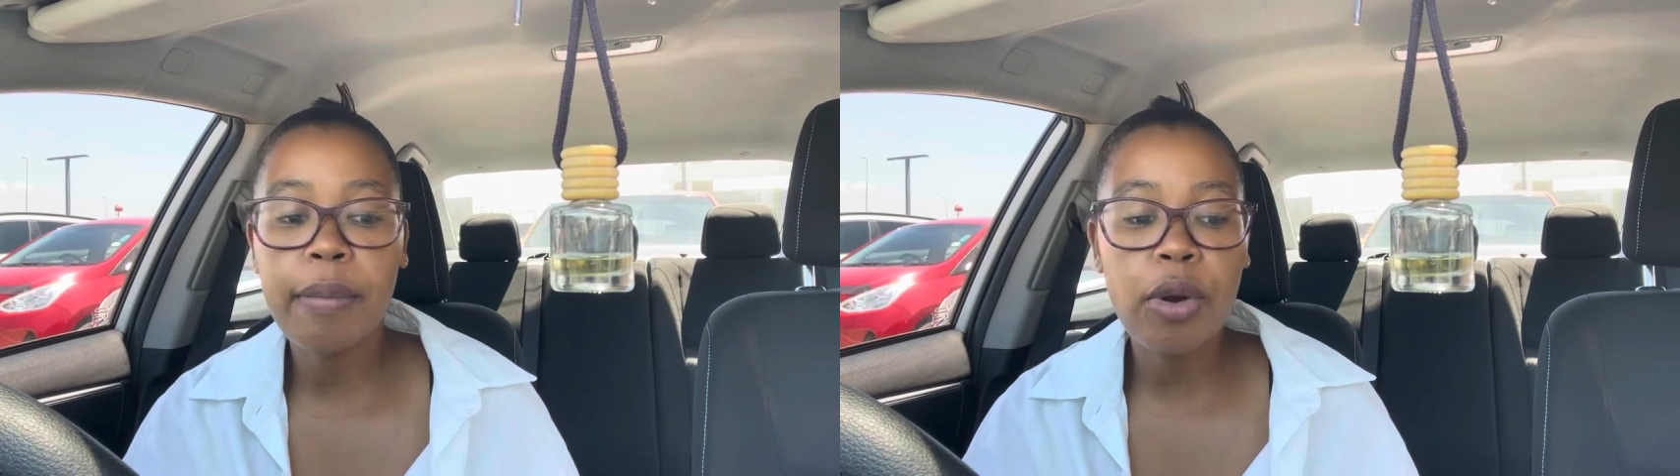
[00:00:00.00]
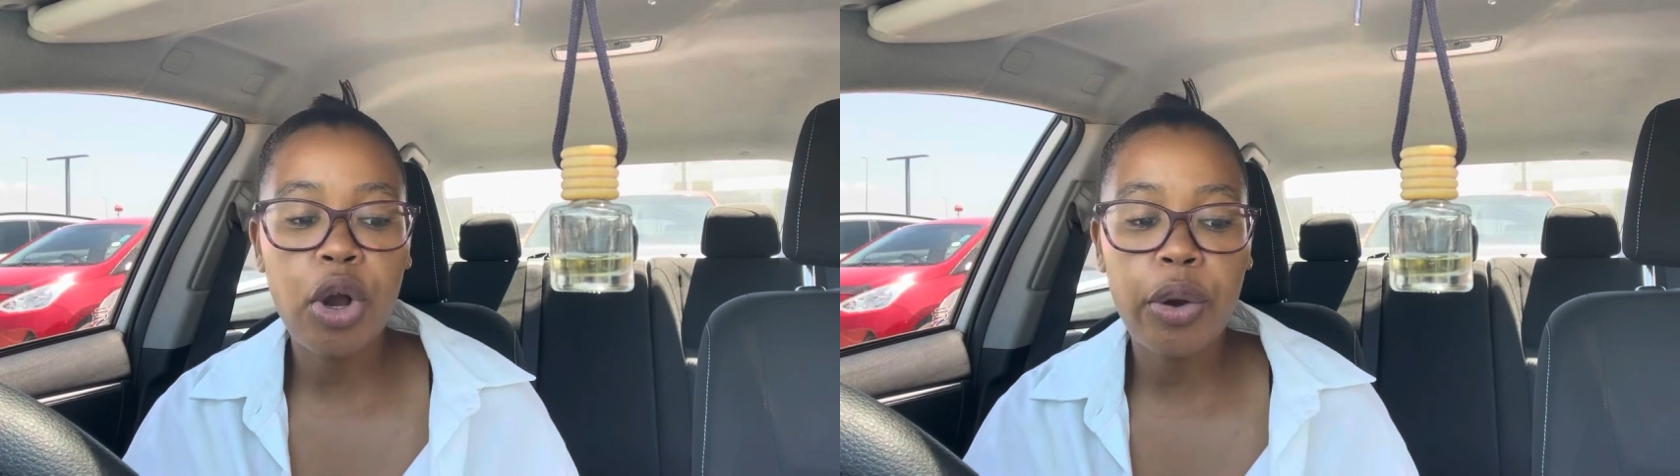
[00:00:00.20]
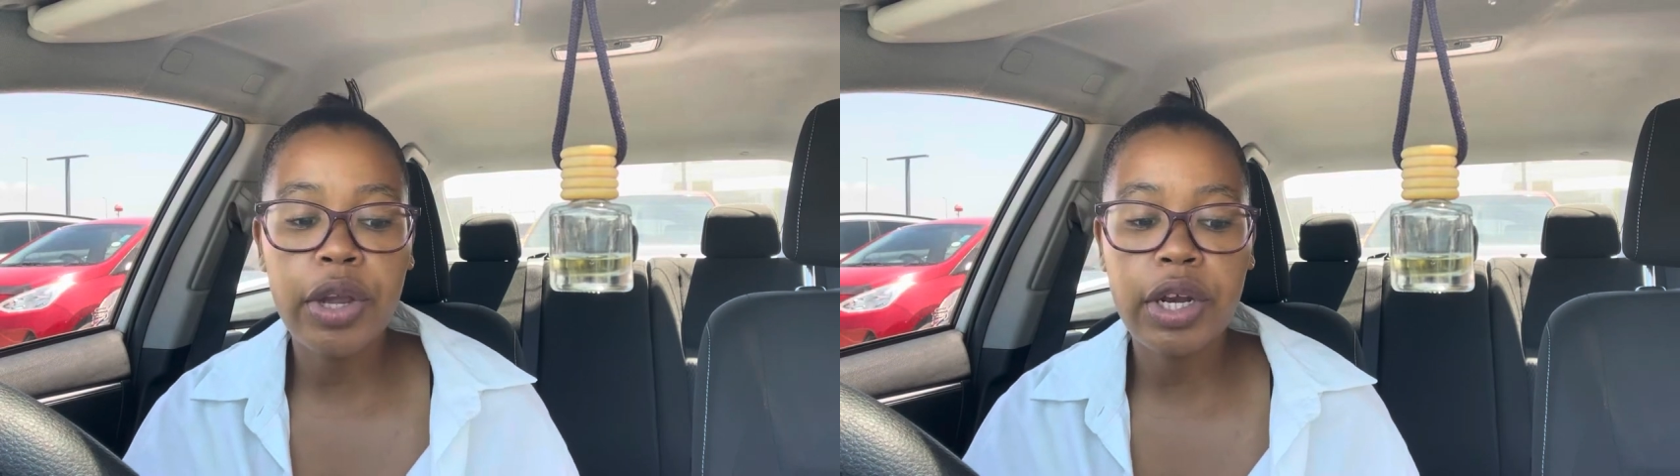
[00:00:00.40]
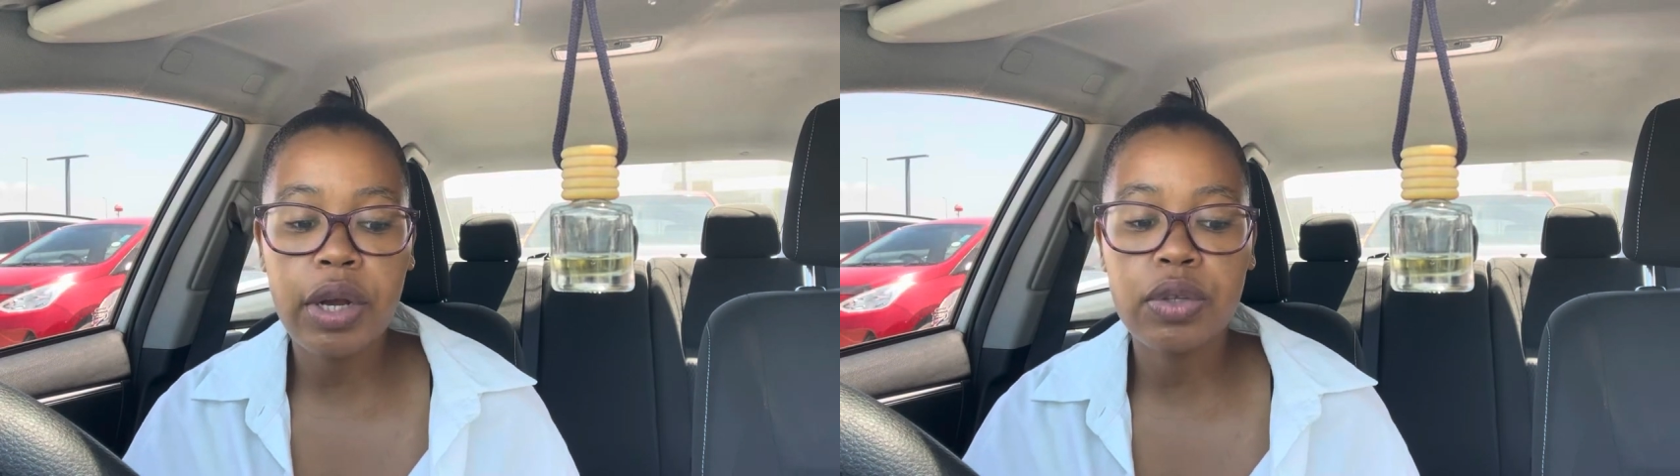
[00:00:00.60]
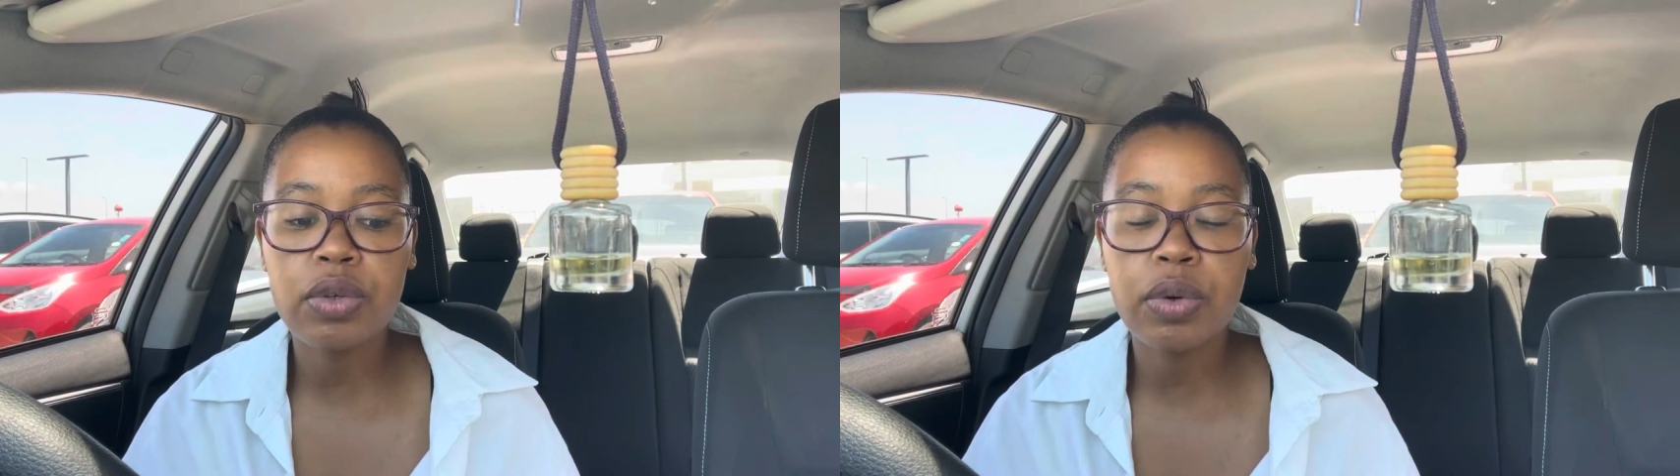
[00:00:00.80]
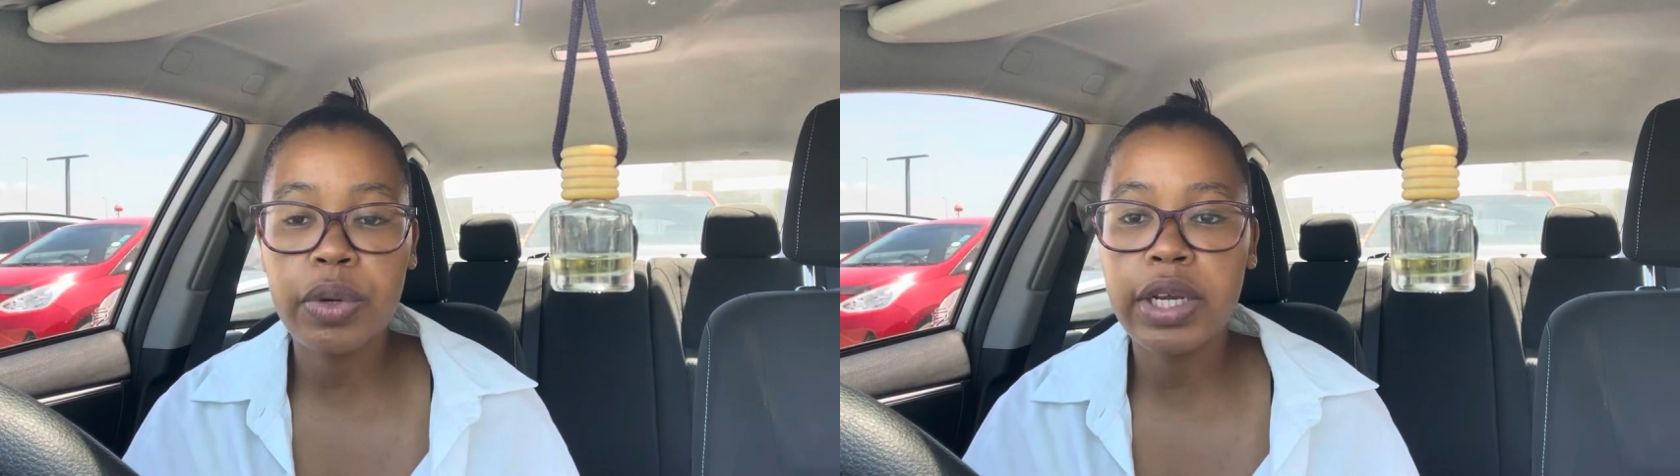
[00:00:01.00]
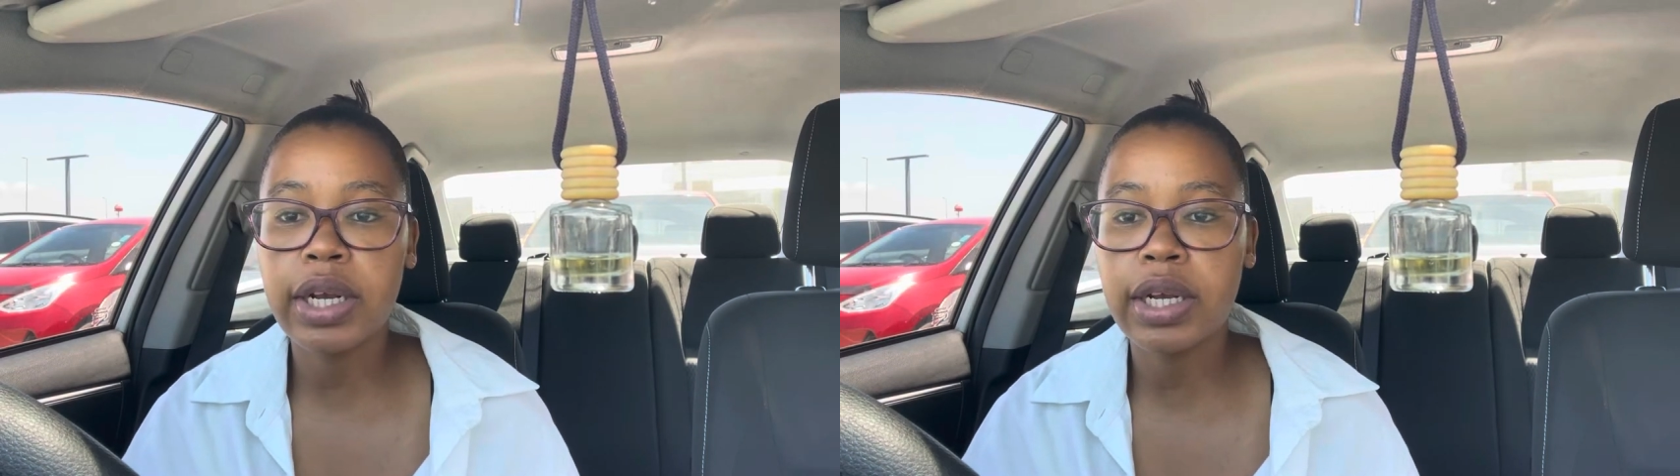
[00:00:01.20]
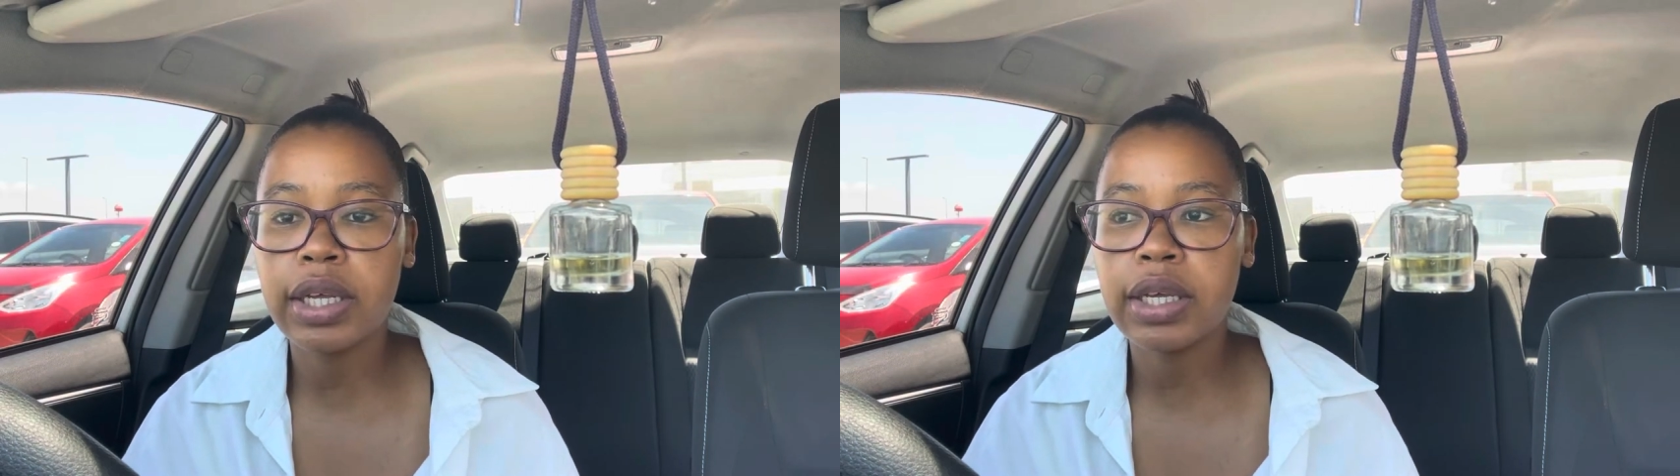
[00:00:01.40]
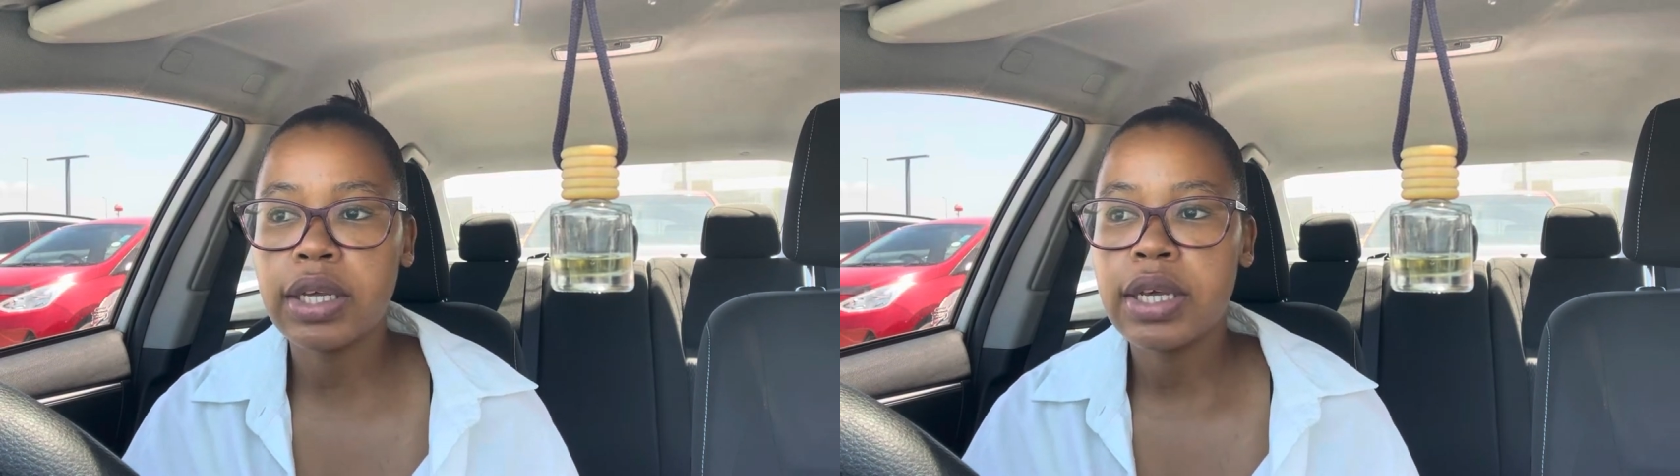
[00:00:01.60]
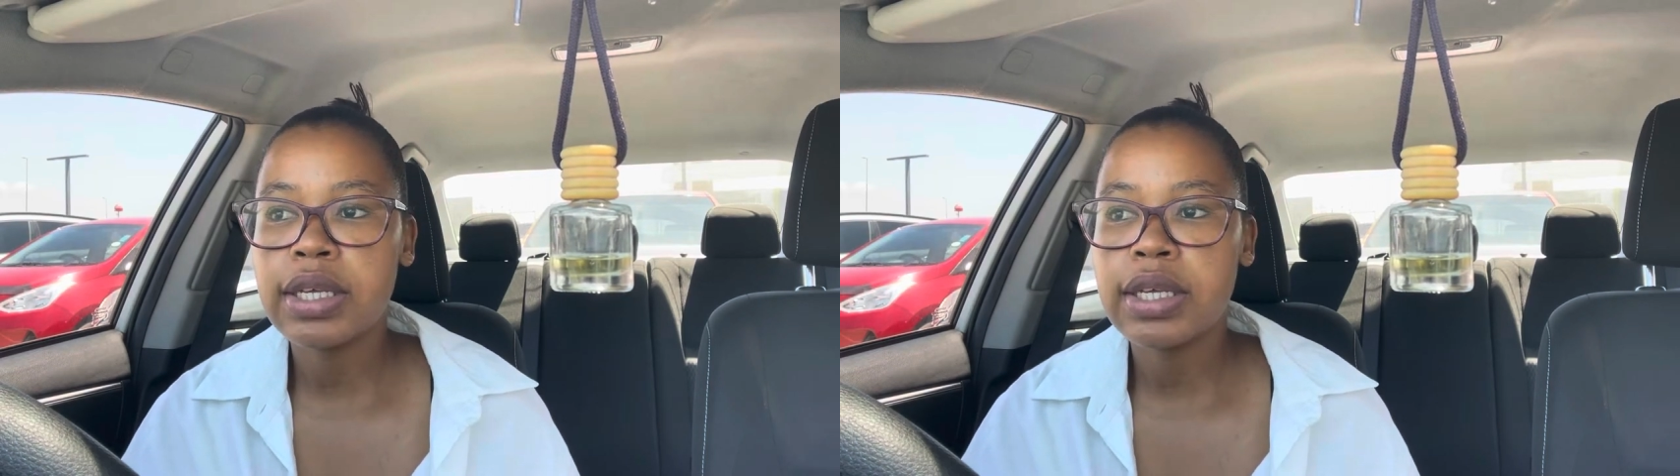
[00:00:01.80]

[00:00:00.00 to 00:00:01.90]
going now to quickly